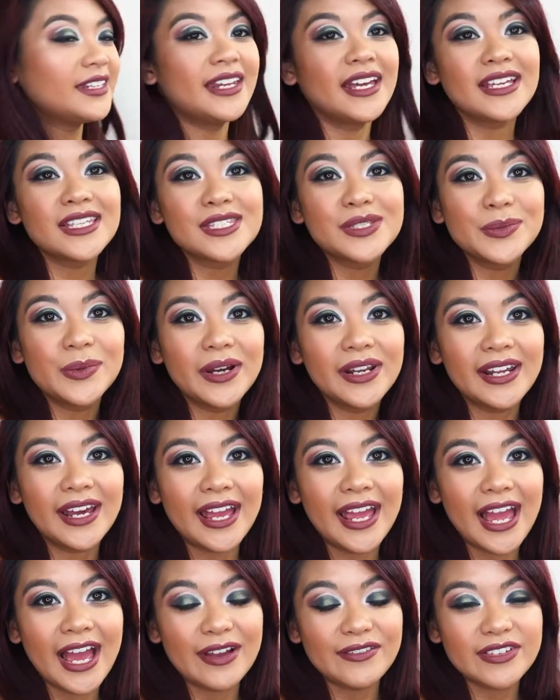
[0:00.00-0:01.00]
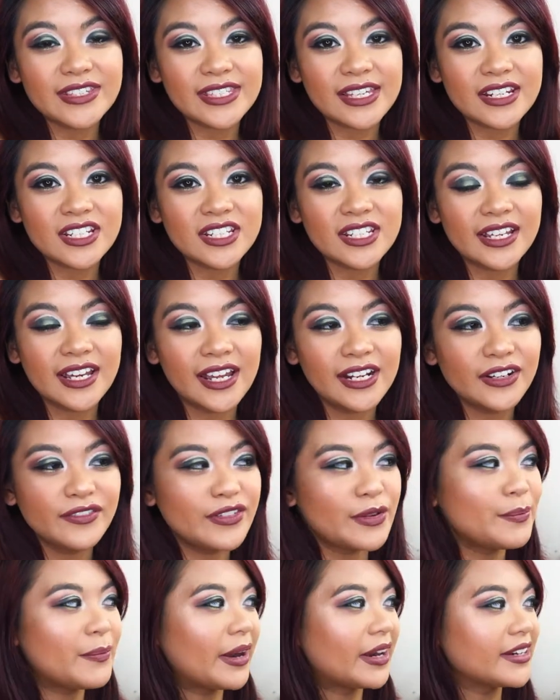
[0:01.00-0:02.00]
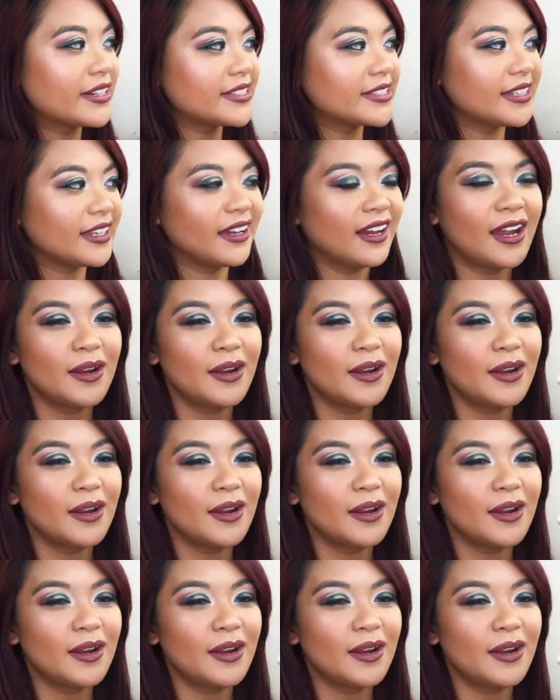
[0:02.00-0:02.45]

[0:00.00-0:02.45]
The next one I have is actually kind of embarrassing.